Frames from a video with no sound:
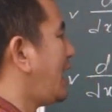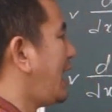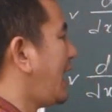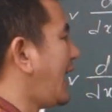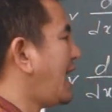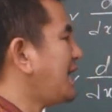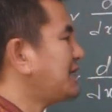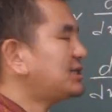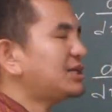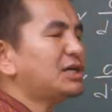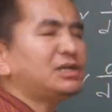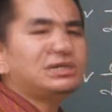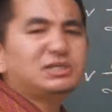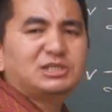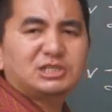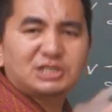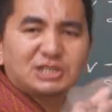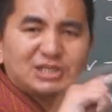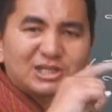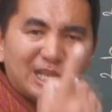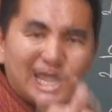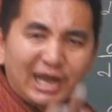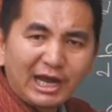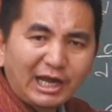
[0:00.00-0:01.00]
answer is
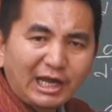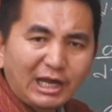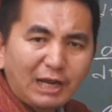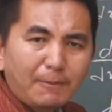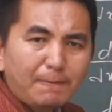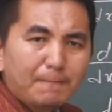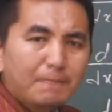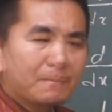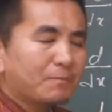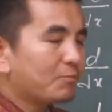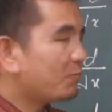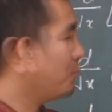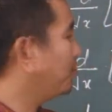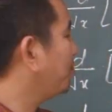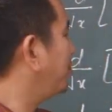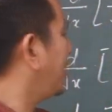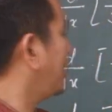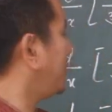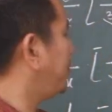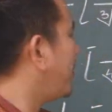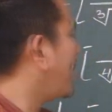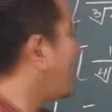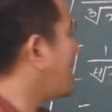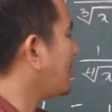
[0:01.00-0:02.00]
negative,
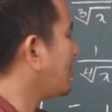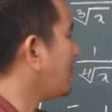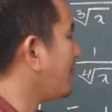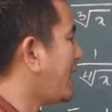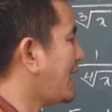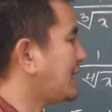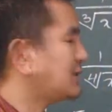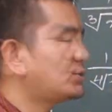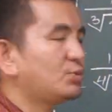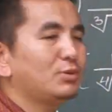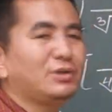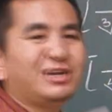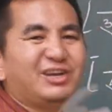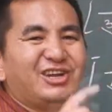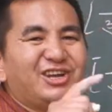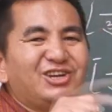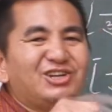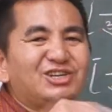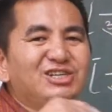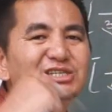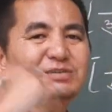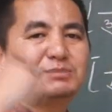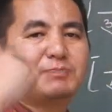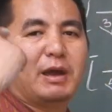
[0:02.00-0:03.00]
but power of x will
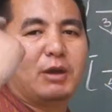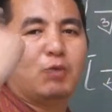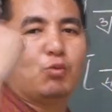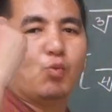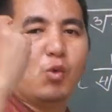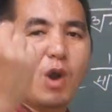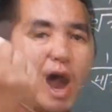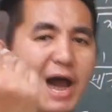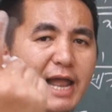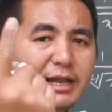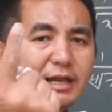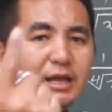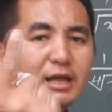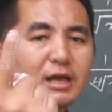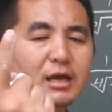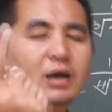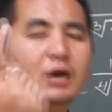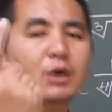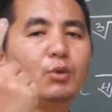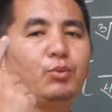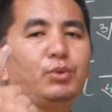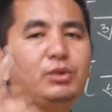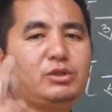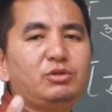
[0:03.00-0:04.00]
increase by 1
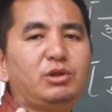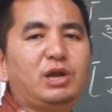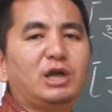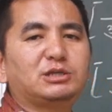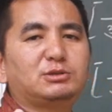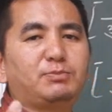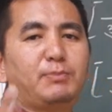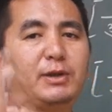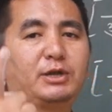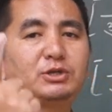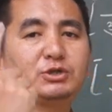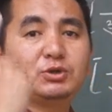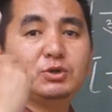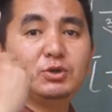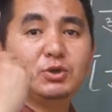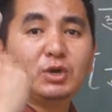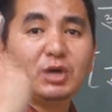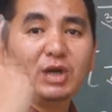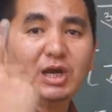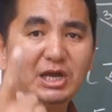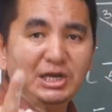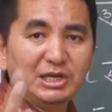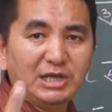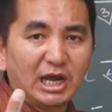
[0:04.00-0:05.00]
with respect to
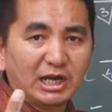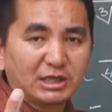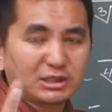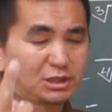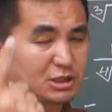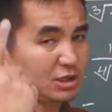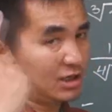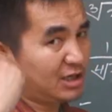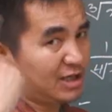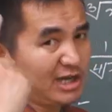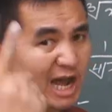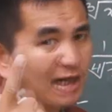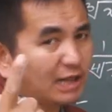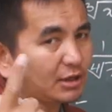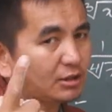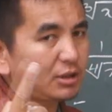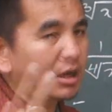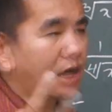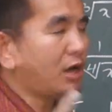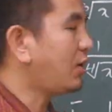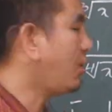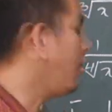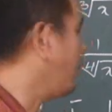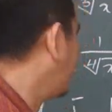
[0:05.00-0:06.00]
index. Get
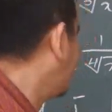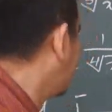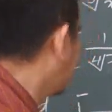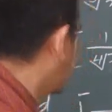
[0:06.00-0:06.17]
thorough with